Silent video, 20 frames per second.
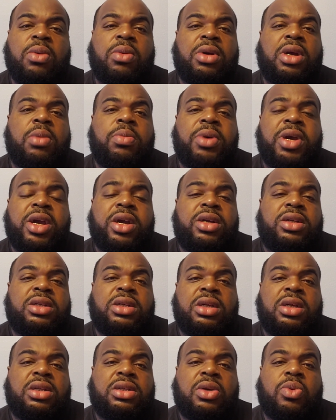compared
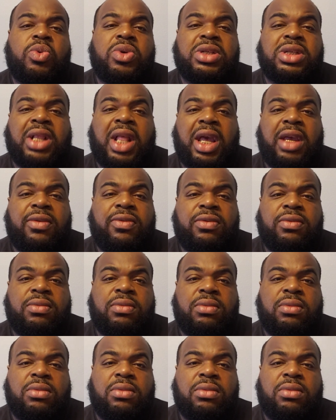to someone's life.